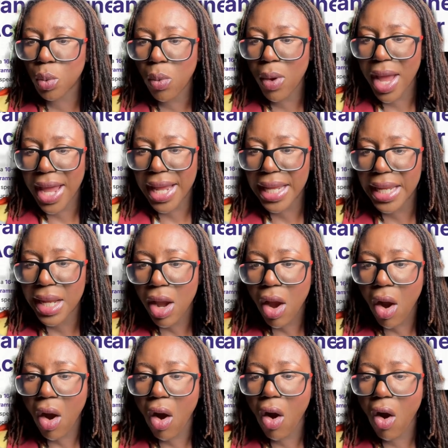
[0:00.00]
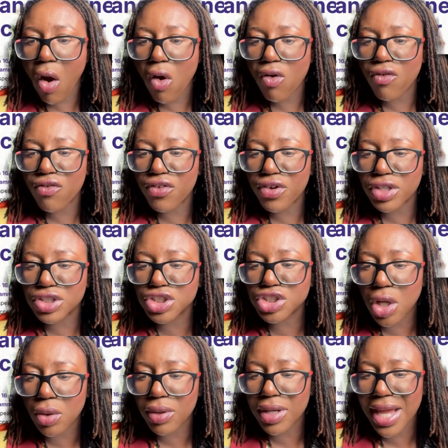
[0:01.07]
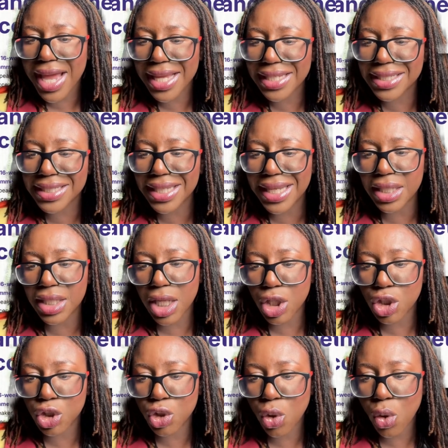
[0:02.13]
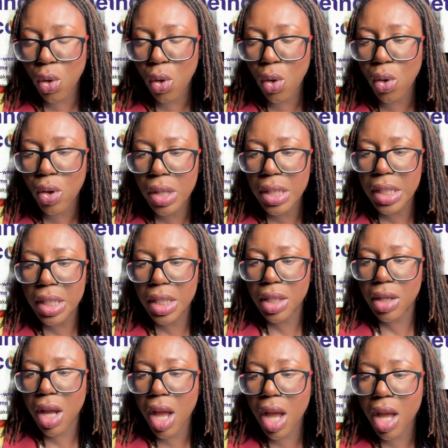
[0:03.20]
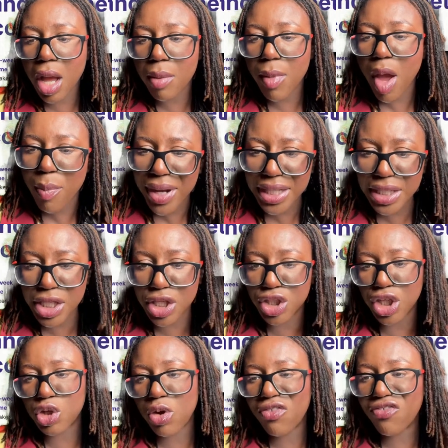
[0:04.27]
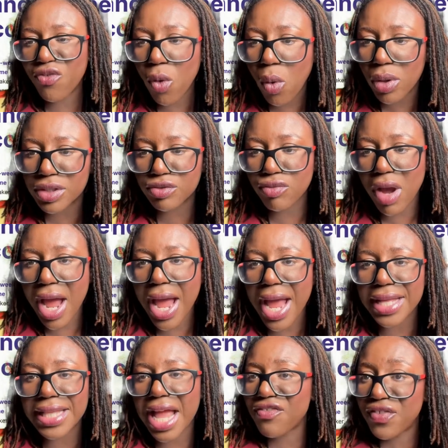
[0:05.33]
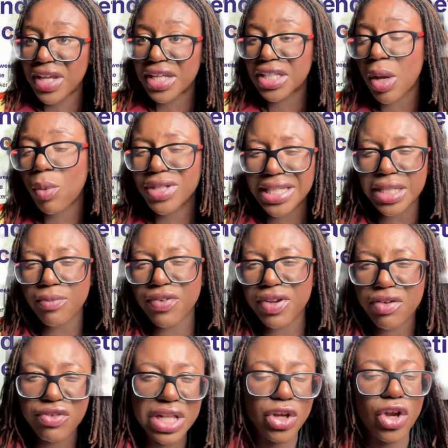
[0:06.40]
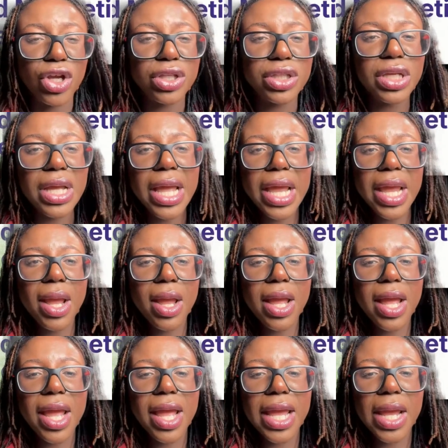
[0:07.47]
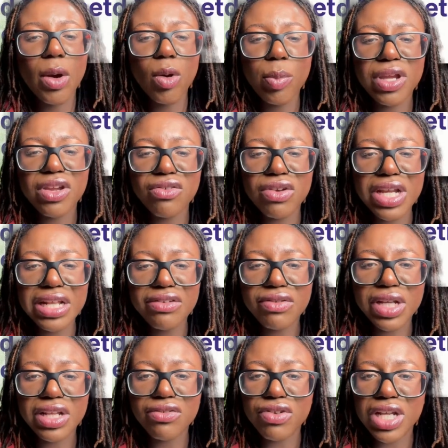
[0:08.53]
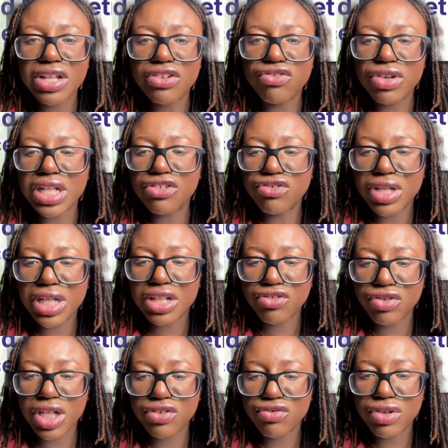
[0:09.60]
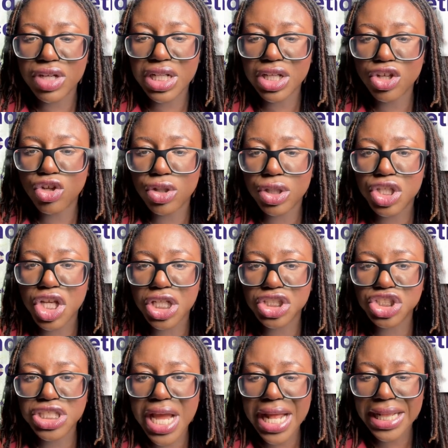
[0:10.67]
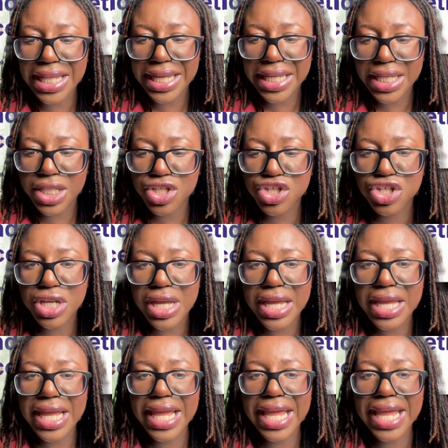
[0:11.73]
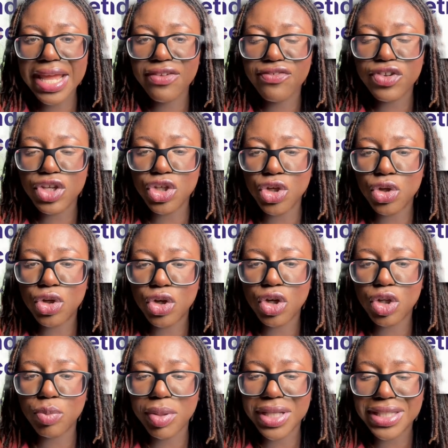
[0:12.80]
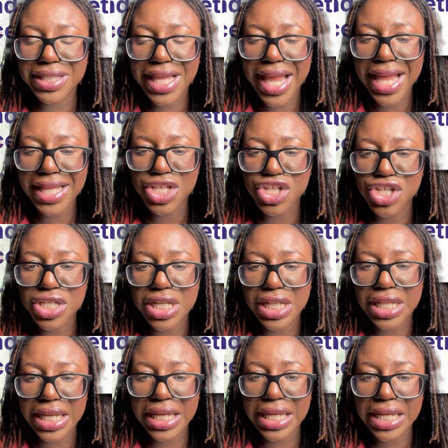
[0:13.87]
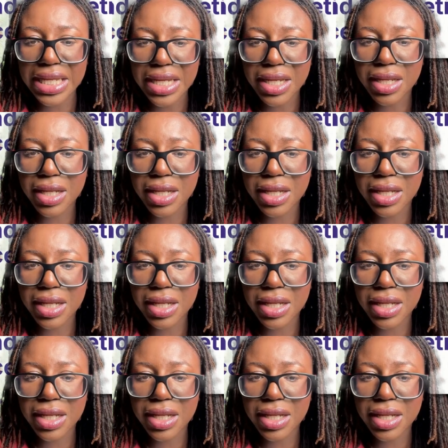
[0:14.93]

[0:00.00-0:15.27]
way of showcasing your opinions and your thoughts, right? And I think someone said something really good. It will be really, really, really, really, really, really, really good challenge if you could potentially